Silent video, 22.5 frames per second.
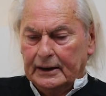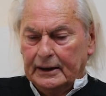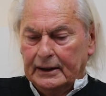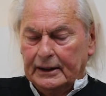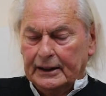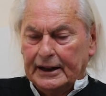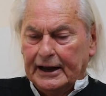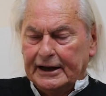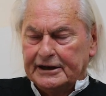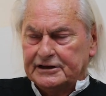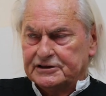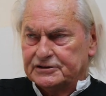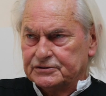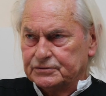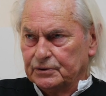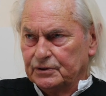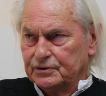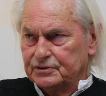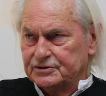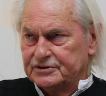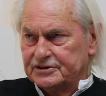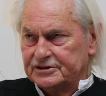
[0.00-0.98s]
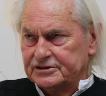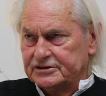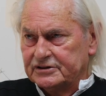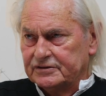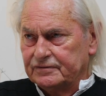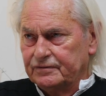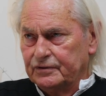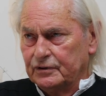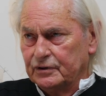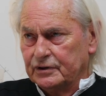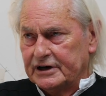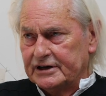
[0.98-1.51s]
light sources,
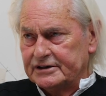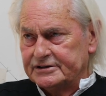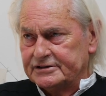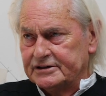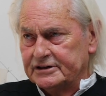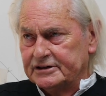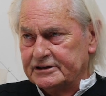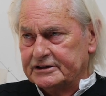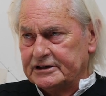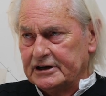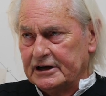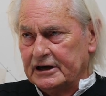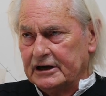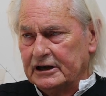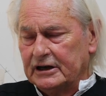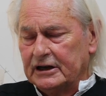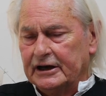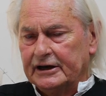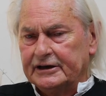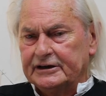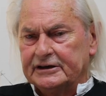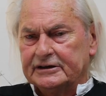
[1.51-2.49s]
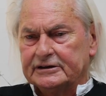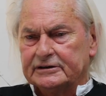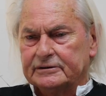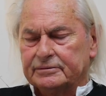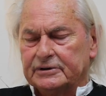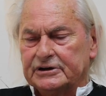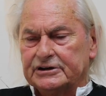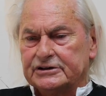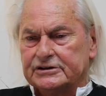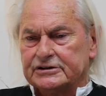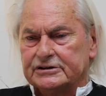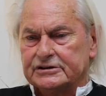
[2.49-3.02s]
fluorescent light,
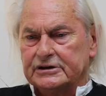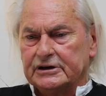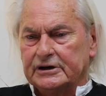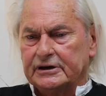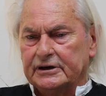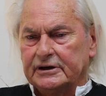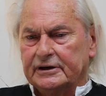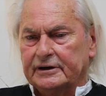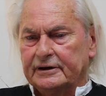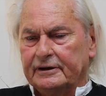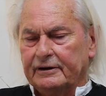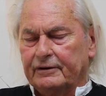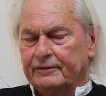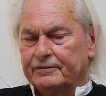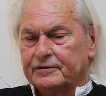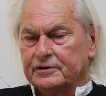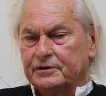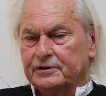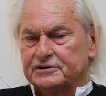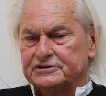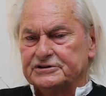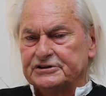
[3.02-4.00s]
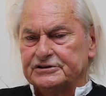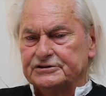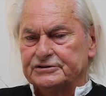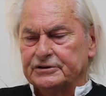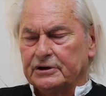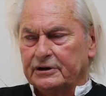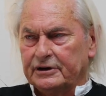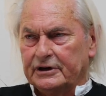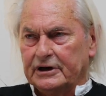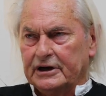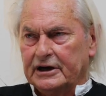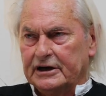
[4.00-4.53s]
which of course is
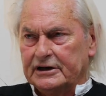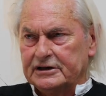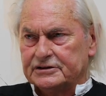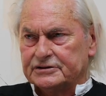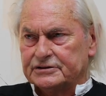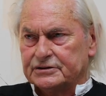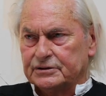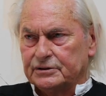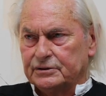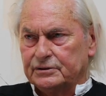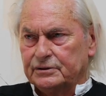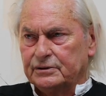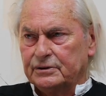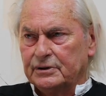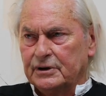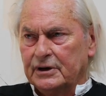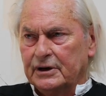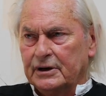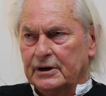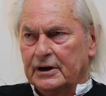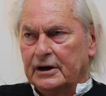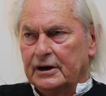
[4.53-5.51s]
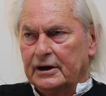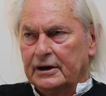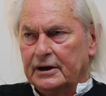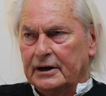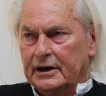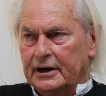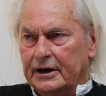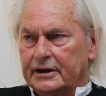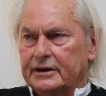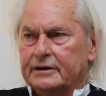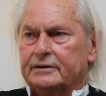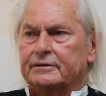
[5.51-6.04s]
not nice. So
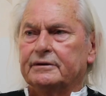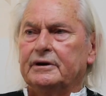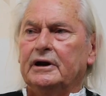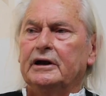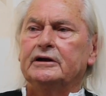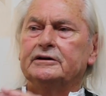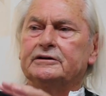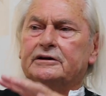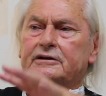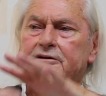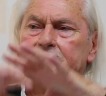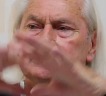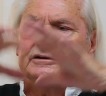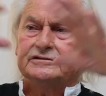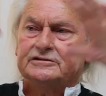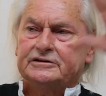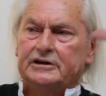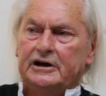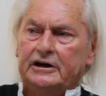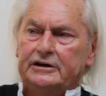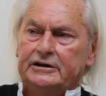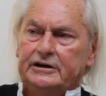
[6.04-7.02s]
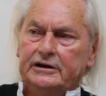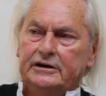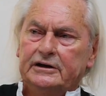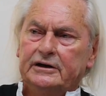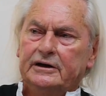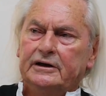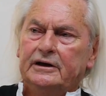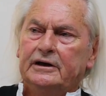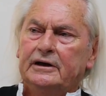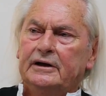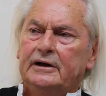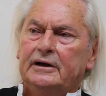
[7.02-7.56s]
I created this
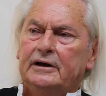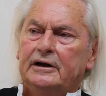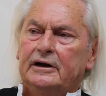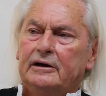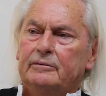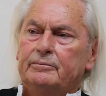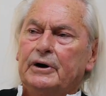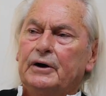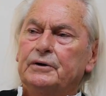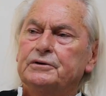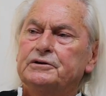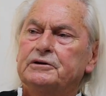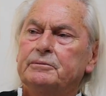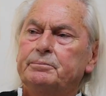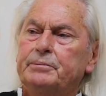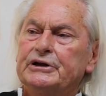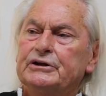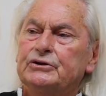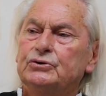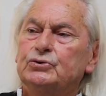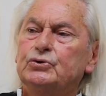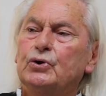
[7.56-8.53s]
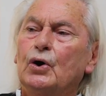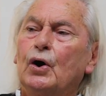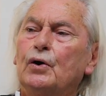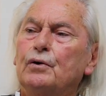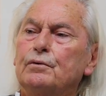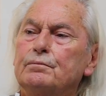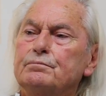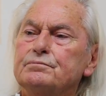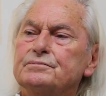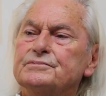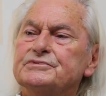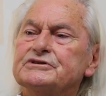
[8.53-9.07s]
idea about the big
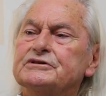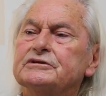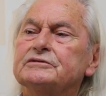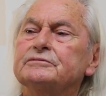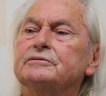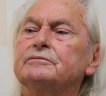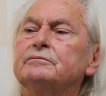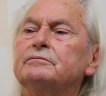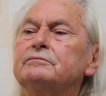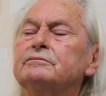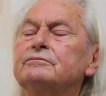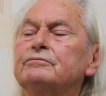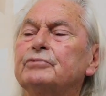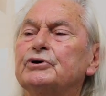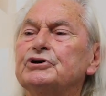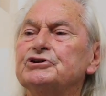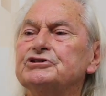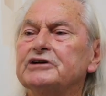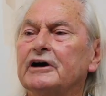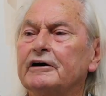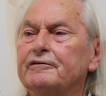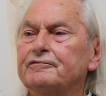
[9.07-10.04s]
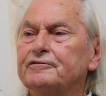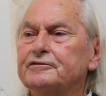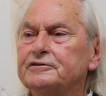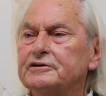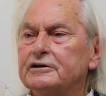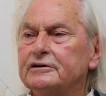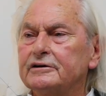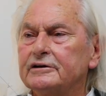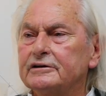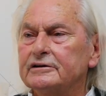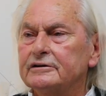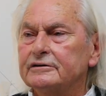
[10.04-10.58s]
domes. We shoved
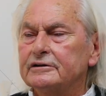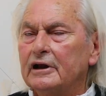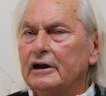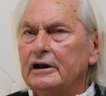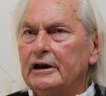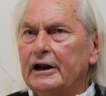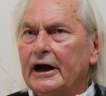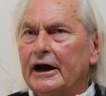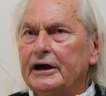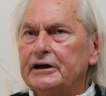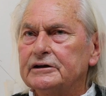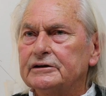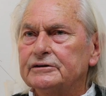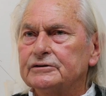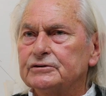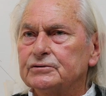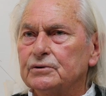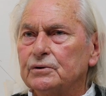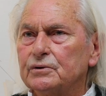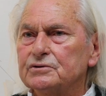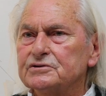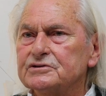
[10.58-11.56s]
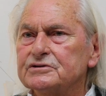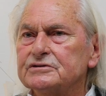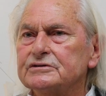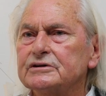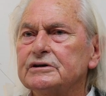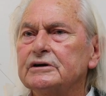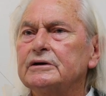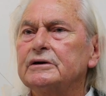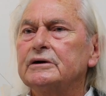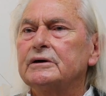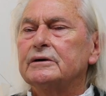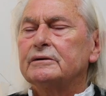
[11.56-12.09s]
the light source
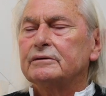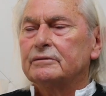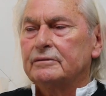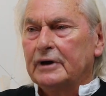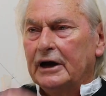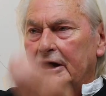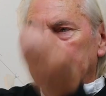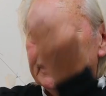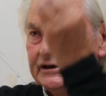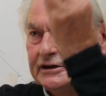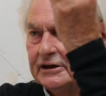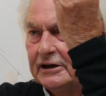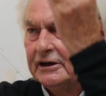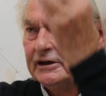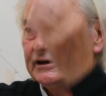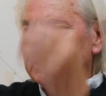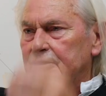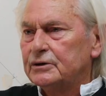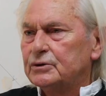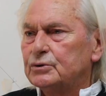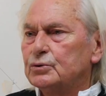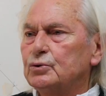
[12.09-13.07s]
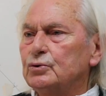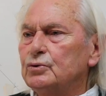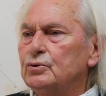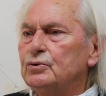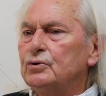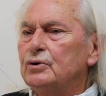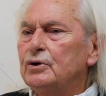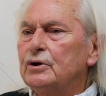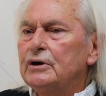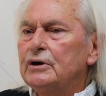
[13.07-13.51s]
right into